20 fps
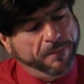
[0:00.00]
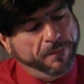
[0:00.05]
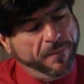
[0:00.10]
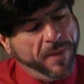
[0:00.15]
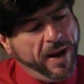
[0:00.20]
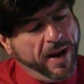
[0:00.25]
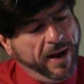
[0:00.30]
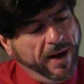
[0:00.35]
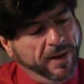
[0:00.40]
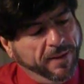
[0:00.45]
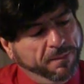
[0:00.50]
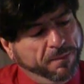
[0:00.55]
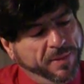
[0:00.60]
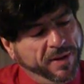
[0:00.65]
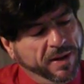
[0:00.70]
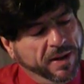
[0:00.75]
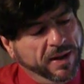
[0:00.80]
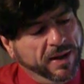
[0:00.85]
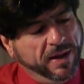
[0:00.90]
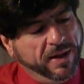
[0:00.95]
may
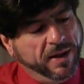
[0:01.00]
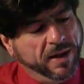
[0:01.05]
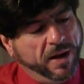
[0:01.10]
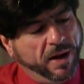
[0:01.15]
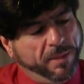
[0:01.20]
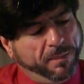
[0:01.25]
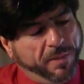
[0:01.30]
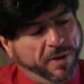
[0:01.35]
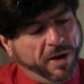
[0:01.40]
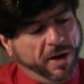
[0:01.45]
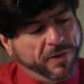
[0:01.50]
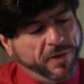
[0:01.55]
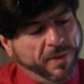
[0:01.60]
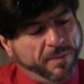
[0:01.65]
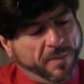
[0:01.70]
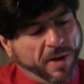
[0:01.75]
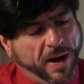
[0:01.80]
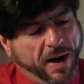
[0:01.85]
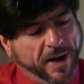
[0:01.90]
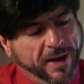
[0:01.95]
be upon the
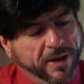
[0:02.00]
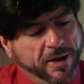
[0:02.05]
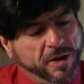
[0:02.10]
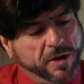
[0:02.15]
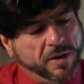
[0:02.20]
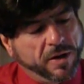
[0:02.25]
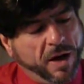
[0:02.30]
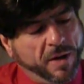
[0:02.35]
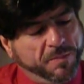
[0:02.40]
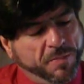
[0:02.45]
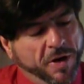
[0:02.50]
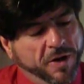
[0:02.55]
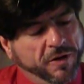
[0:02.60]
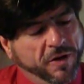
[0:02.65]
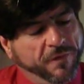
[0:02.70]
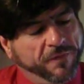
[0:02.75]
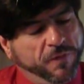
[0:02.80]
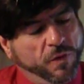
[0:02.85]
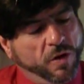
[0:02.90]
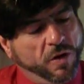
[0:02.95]
mitre,
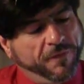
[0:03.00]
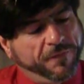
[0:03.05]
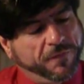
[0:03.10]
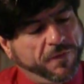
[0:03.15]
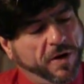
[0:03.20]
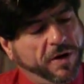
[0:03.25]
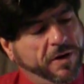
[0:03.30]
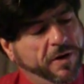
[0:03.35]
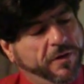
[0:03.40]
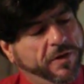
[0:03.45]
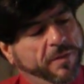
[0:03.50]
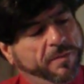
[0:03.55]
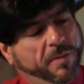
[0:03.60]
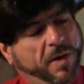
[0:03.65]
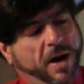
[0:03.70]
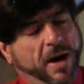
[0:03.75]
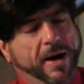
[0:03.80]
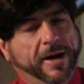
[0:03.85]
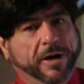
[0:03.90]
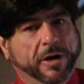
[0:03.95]
upon the forefront of the
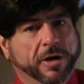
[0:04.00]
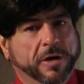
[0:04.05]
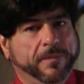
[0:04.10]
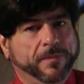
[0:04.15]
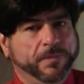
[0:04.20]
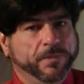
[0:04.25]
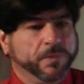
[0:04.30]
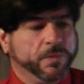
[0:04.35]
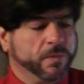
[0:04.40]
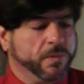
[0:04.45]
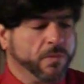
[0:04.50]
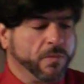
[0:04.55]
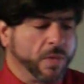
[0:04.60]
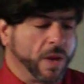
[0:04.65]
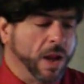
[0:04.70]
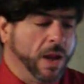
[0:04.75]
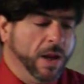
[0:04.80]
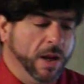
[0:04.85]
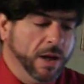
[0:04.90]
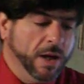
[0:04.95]
mitre
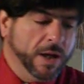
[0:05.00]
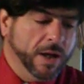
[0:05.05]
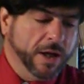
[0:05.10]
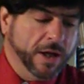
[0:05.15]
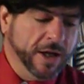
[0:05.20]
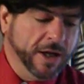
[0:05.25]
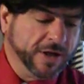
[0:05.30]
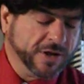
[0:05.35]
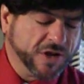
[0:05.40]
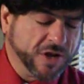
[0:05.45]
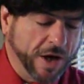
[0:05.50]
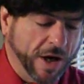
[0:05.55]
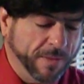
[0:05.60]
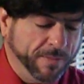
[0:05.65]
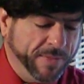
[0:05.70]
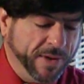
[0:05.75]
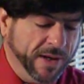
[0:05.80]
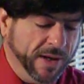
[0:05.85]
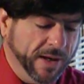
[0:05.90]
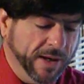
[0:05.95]
it shall
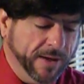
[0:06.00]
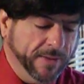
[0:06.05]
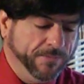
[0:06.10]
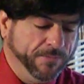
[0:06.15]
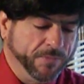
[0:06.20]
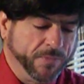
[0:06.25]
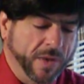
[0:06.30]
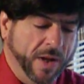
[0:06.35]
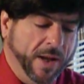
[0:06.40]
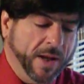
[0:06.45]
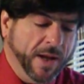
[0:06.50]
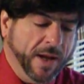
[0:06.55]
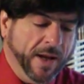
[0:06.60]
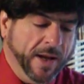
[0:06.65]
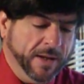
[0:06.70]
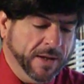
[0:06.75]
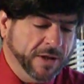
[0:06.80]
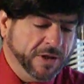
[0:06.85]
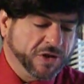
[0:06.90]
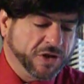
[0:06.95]
be.
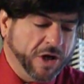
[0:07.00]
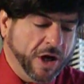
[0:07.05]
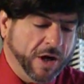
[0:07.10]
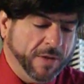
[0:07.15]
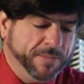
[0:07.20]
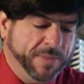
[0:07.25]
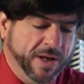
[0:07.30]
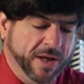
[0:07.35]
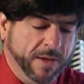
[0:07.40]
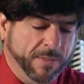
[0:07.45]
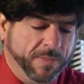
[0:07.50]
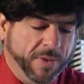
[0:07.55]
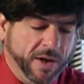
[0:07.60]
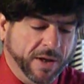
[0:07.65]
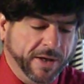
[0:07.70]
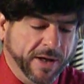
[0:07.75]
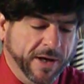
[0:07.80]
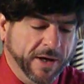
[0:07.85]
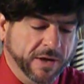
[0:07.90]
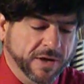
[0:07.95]
And it shall be
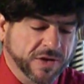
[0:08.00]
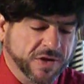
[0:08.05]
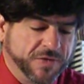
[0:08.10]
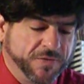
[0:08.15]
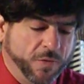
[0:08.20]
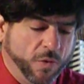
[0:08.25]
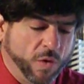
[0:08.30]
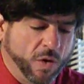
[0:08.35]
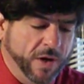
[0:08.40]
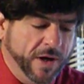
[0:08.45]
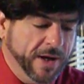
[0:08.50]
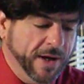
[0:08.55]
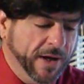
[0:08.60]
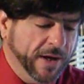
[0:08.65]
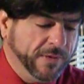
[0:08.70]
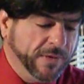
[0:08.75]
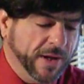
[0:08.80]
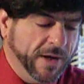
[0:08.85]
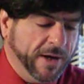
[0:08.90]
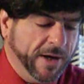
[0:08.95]
upon Aaron's
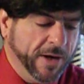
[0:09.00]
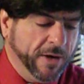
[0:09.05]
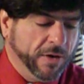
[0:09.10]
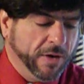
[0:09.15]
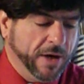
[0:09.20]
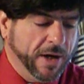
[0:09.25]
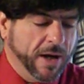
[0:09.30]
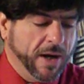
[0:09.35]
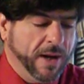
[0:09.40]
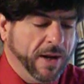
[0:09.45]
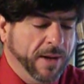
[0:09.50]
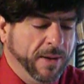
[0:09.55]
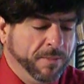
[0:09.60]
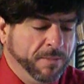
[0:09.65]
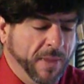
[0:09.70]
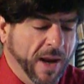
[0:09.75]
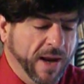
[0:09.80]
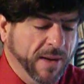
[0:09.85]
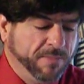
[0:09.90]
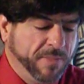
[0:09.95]
forehead, that Aaron
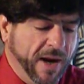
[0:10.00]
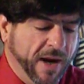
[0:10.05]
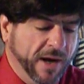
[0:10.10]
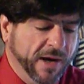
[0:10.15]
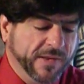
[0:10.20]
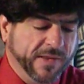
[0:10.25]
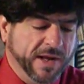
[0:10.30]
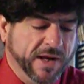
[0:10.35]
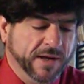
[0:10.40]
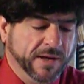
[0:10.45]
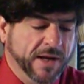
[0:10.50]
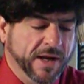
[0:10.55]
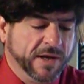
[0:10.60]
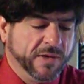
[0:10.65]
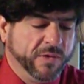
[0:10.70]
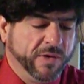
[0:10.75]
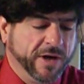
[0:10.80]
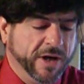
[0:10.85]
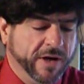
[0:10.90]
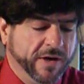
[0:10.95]
may bear the
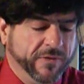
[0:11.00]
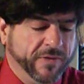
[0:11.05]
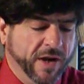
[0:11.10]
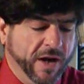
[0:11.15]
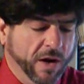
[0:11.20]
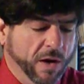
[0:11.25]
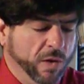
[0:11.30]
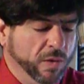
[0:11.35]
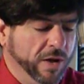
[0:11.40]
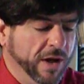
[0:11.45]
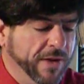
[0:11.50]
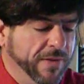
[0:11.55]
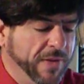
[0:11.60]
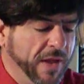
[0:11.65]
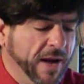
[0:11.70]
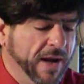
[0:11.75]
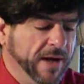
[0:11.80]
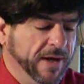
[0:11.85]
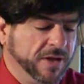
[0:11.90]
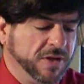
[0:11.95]
iniquity of the holy
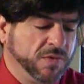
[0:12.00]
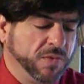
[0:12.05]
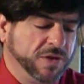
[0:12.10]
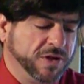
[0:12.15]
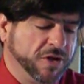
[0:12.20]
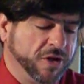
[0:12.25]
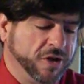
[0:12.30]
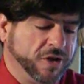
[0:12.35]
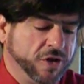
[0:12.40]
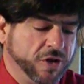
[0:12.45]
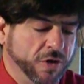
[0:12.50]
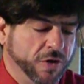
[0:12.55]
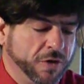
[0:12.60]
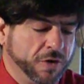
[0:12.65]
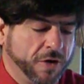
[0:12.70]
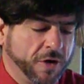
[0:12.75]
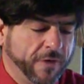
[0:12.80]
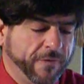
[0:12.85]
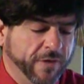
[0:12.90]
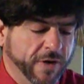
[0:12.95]
things which the
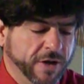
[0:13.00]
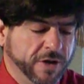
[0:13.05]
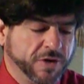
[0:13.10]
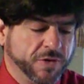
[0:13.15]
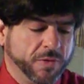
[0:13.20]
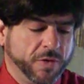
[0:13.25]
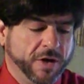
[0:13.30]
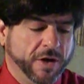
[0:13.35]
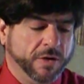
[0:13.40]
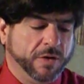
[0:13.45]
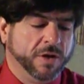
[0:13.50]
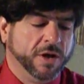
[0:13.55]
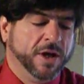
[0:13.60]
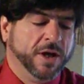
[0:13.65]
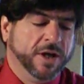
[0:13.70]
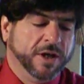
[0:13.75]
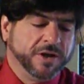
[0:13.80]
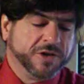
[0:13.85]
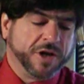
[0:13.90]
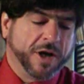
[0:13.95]
children of Israel
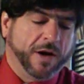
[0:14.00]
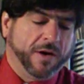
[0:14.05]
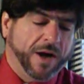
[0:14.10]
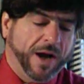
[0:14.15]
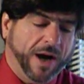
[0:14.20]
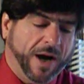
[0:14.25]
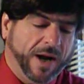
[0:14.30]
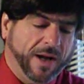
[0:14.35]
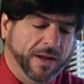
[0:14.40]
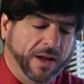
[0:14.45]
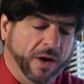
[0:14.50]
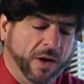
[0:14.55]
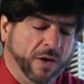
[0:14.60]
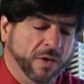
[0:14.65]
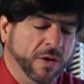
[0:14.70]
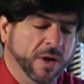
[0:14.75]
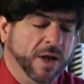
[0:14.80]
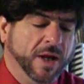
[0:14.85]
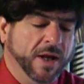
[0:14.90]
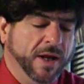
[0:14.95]
shall
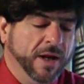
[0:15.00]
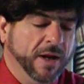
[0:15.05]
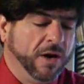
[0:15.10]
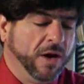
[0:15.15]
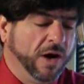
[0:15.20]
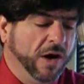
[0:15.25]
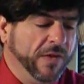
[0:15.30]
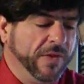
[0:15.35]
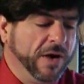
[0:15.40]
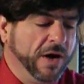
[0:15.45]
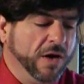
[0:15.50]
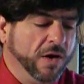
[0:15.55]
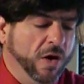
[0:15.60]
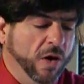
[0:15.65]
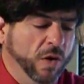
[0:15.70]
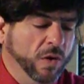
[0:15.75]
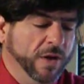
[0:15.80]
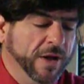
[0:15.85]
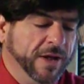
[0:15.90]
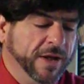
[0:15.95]
hallow, and all their
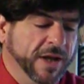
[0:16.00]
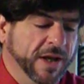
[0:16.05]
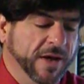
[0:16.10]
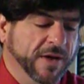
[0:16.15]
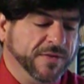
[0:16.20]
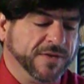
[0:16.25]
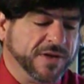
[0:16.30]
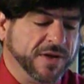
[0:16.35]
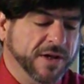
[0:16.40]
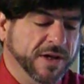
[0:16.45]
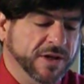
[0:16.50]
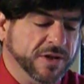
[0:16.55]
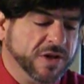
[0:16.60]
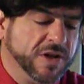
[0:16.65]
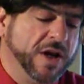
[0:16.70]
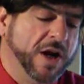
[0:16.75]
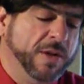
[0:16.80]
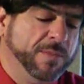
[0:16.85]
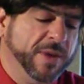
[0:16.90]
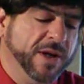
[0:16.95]
holy gifts, and it
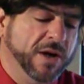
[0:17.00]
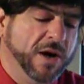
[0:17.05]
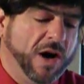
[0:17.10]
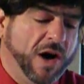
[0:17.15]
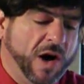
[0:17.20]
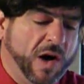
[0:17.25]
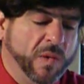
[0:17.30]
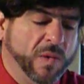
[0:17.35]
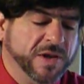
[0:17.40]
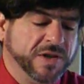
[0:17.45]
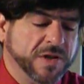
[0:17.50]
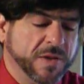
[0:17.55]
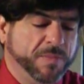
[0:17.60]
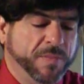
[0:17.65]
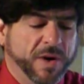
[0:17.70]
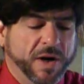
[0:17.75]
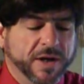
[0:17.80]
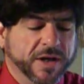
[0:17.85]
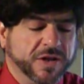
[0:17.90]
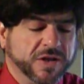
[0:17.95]
shall be always
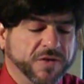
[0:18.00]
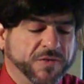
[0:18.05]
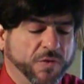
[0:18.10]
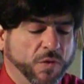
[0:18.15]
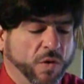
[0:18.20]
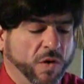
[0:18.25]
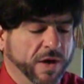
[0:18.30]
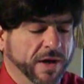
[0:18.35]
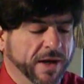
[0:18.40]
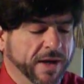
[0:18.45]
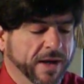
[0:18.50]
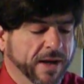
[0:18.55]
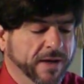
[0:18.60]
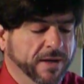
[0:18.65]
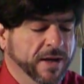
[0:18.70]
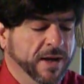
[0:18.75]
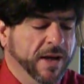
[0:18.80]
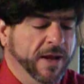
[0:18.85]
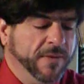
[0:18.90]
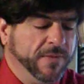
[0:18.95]
upon his
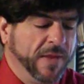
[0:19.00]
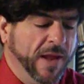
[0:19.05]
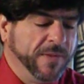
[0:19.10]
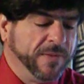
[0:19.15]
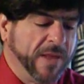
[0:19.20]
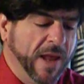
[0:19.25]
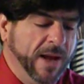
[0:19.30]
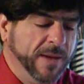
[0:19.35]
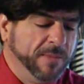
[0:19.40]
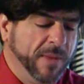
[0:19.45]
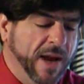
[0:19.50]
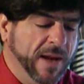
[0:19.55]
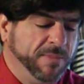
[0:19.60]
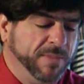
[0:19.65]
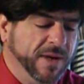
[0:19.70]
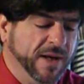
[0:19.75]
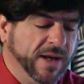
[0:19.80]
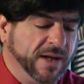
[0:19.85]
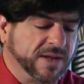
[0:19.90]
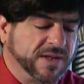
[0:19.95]
forehead, that they may
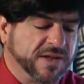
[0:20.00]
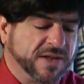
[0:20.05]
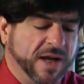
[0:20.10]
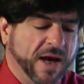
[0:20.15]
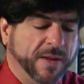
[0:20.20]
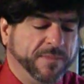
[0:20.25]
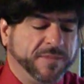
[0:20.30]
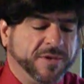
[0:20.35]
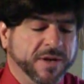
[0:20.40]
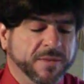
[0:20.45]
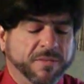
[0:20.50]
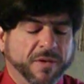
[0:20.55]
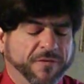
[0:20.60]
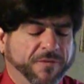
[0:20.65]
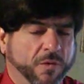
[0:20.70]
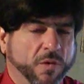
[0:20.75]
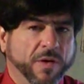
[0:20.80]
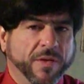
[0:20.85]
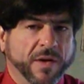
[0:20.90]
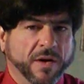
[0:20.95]
be accepted
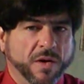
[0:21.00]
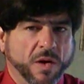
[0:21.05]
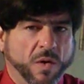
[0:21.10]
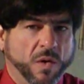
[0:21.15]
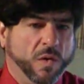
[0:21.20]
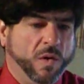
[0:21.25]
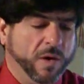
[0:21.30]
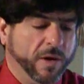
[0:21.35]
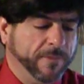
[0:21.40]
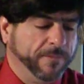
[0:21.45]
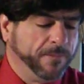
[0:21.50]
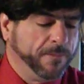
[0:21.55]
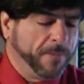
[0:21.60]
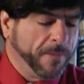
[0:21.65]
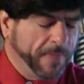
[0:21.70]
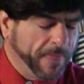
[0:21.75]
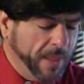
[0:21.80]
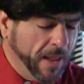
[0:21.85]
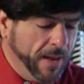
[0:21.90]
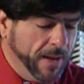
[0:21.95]
before the Lord.
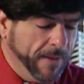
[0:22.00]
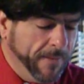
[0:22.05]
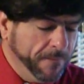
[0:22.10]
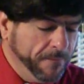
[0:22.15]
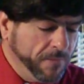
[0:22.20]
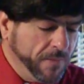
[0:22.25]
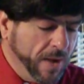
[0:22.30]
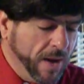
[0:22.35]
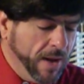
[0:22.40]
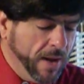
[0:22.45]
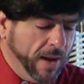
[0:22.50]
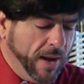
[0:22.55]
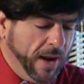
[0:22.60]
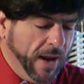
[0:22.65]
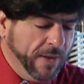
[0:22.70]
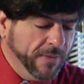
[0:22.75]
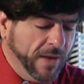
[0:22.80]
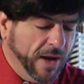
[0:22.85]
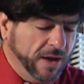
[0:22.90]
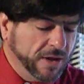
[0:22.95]

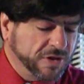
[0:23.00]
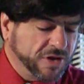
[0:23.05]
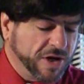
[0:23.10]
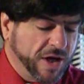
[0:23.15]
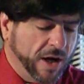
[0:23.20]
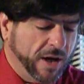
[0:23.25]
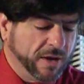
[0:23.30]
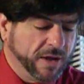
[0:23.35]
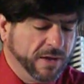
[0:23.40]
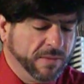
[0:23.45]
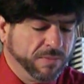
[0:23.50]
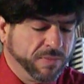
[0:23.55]
And thou shalt